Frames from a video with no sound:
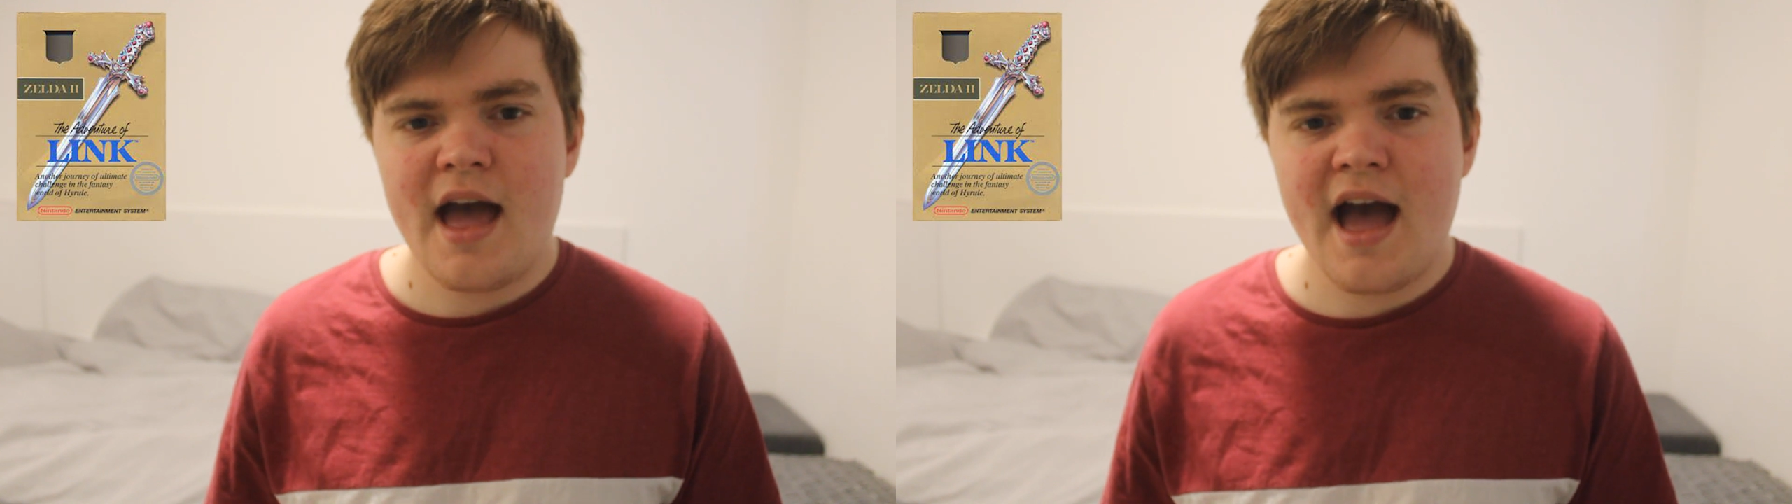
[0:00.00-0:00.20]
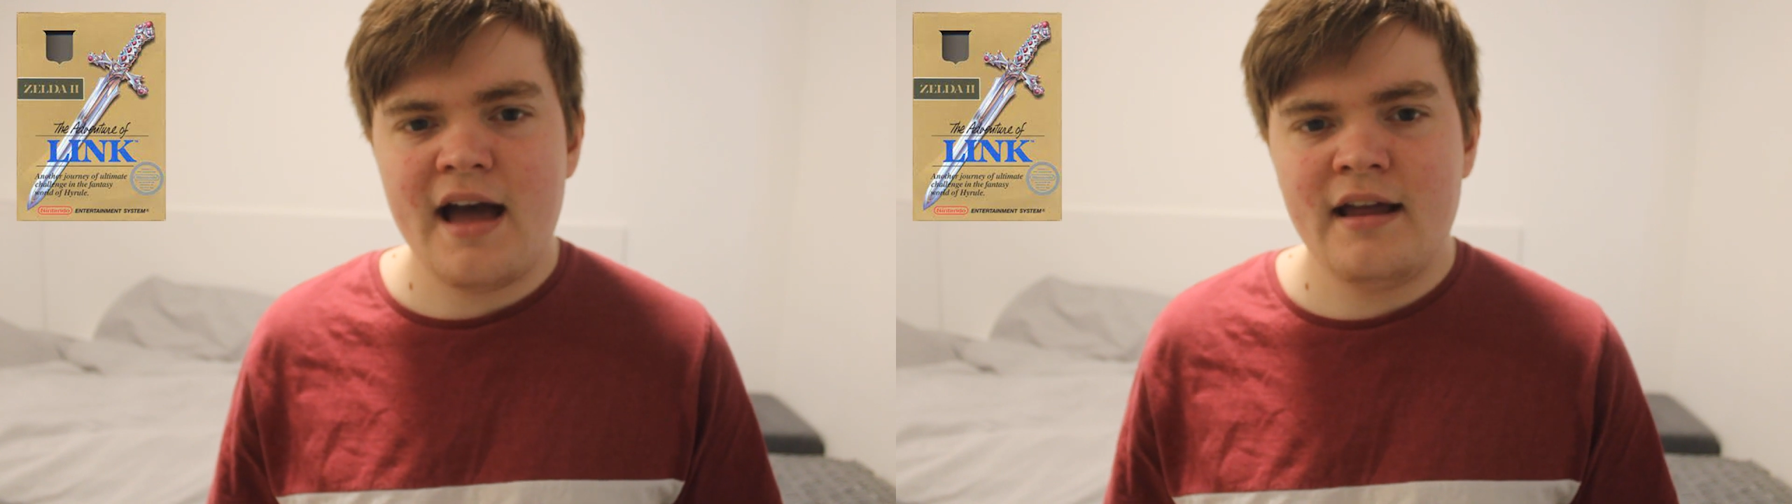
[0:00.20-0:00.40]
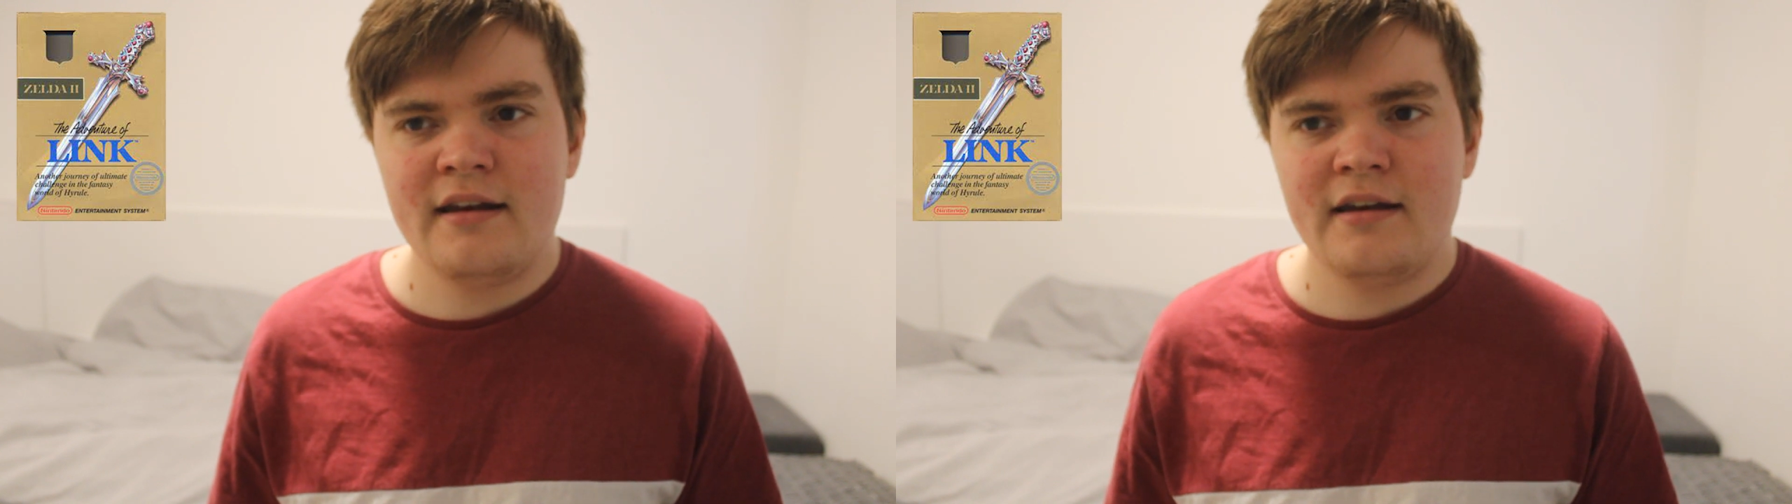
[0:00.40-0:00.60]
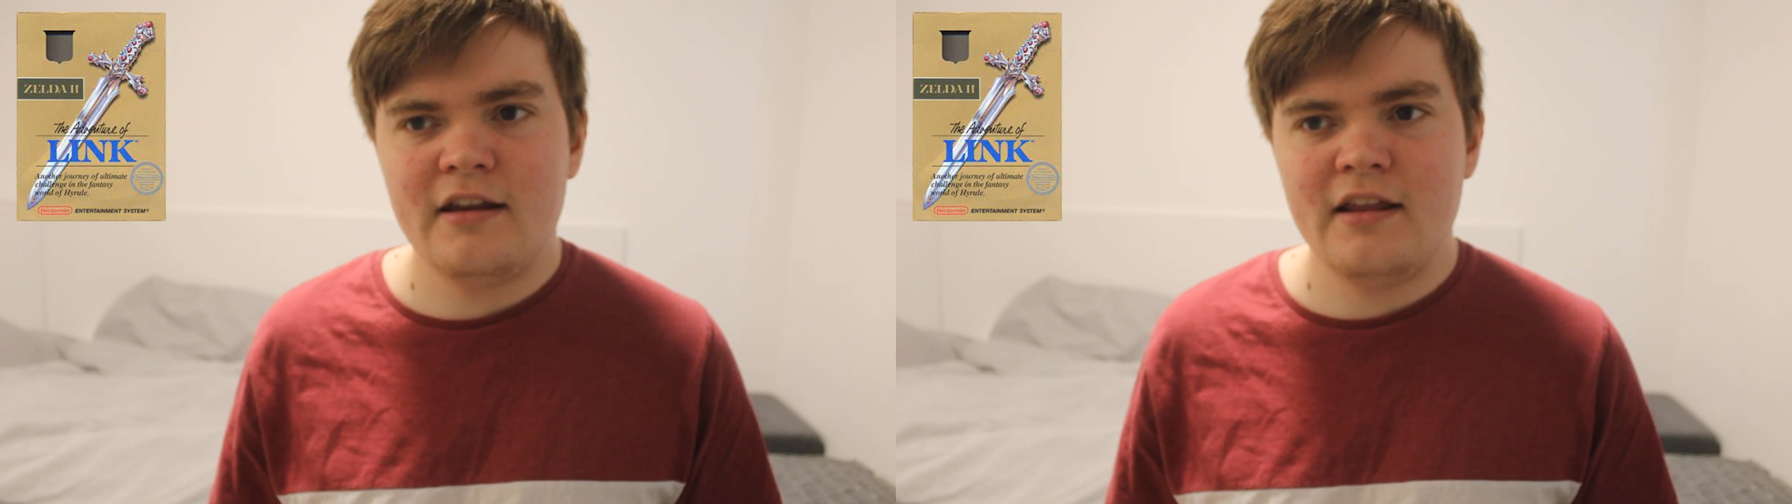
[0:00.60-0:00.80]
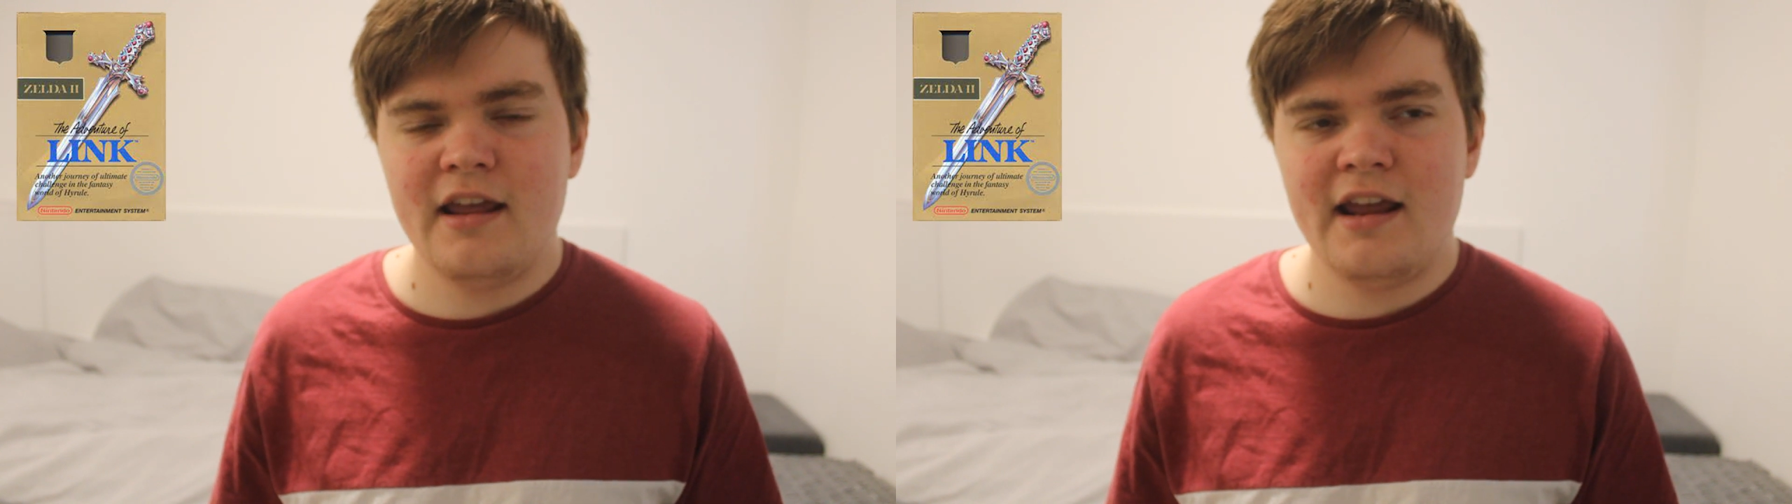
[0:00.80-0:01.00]
and
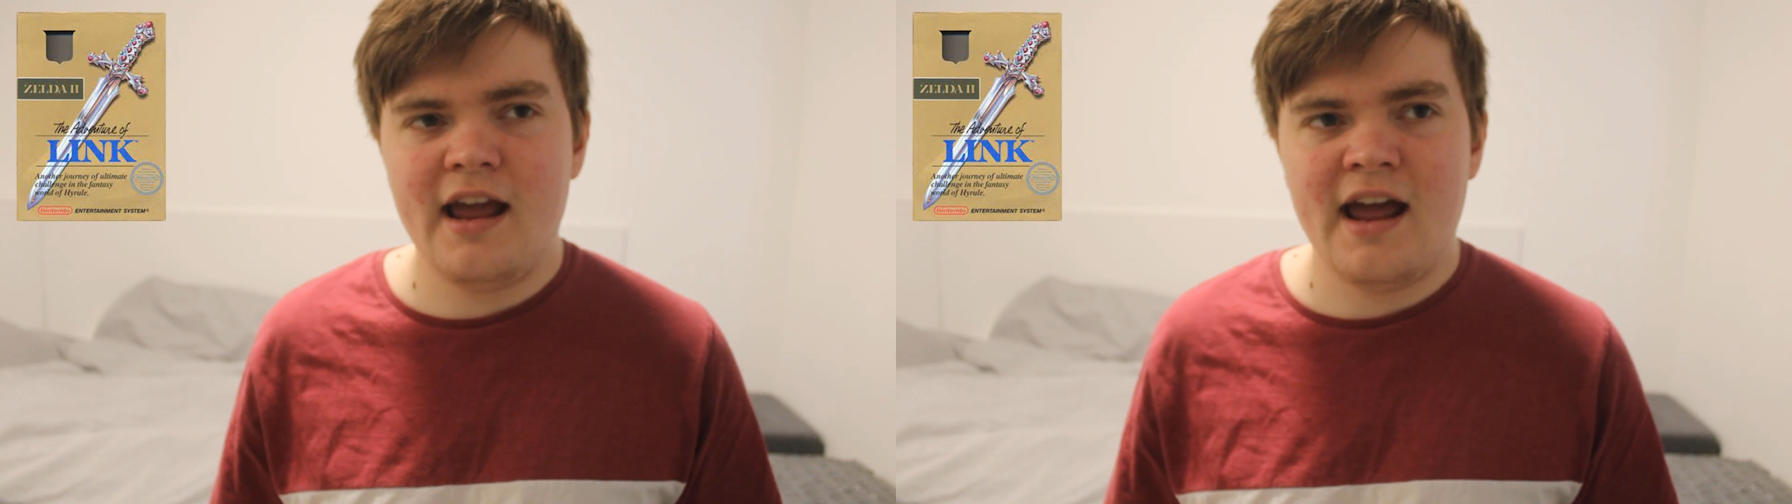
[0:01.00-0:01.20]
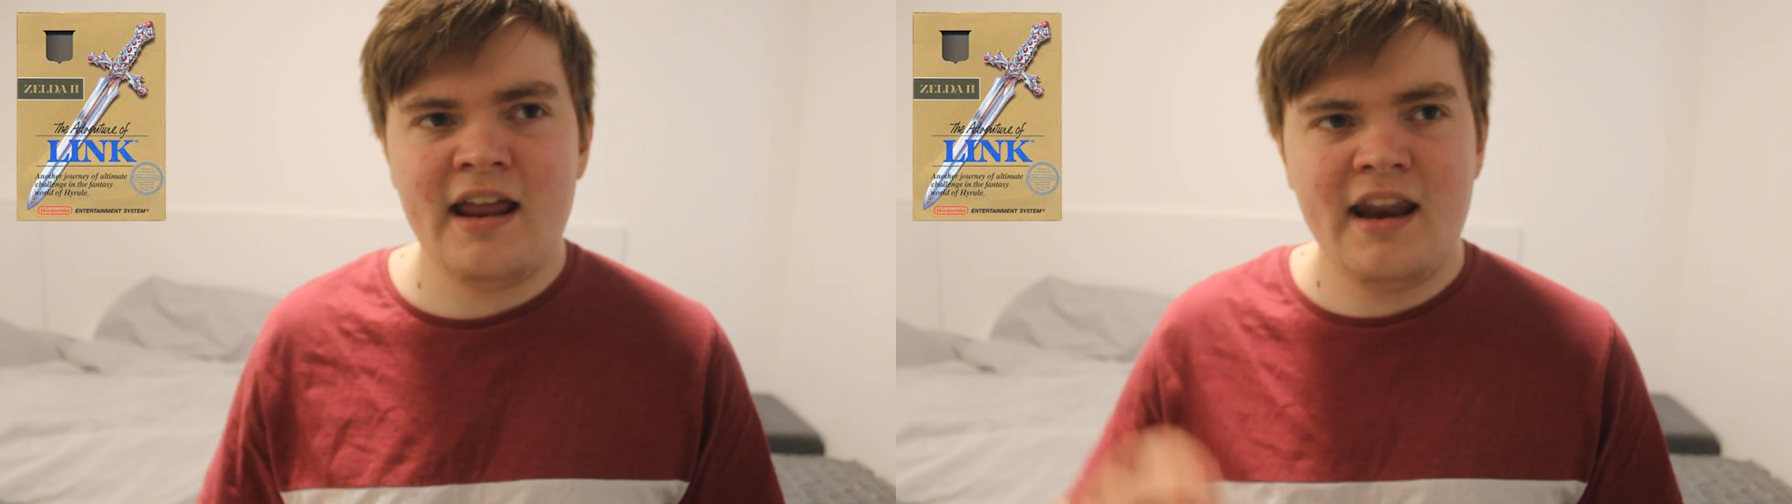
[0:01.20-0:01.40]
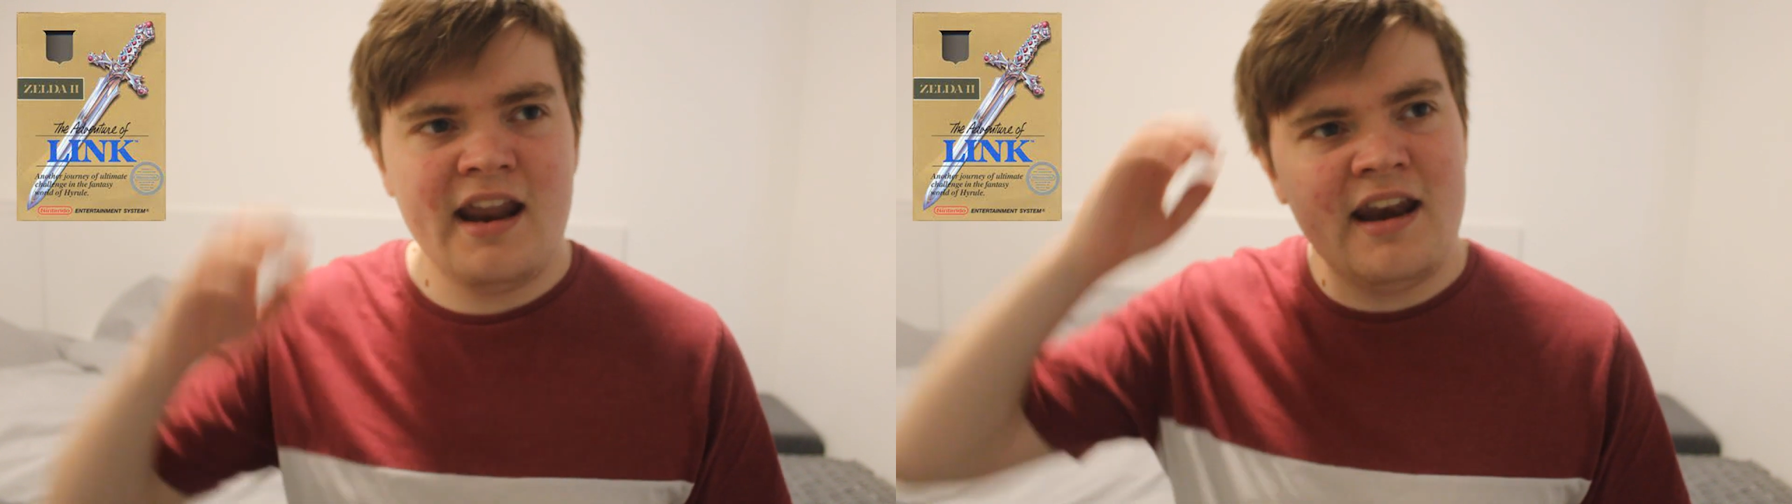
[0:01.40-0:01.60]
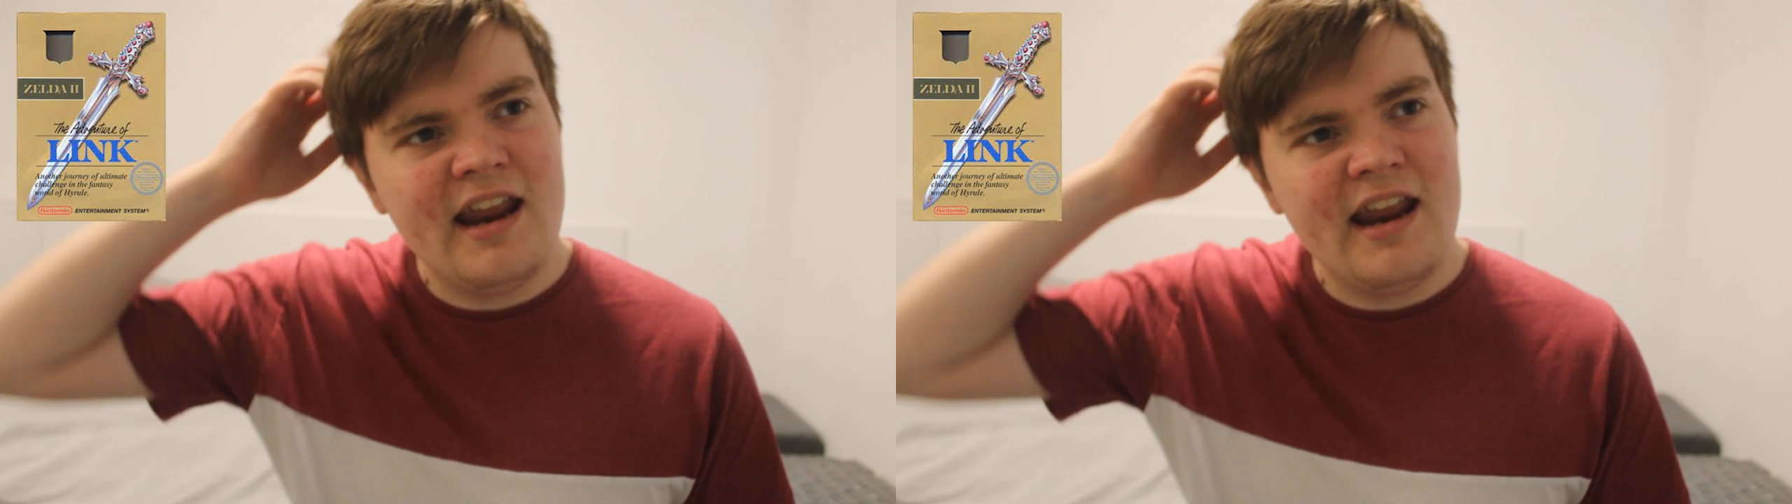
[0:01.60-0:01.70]
and and,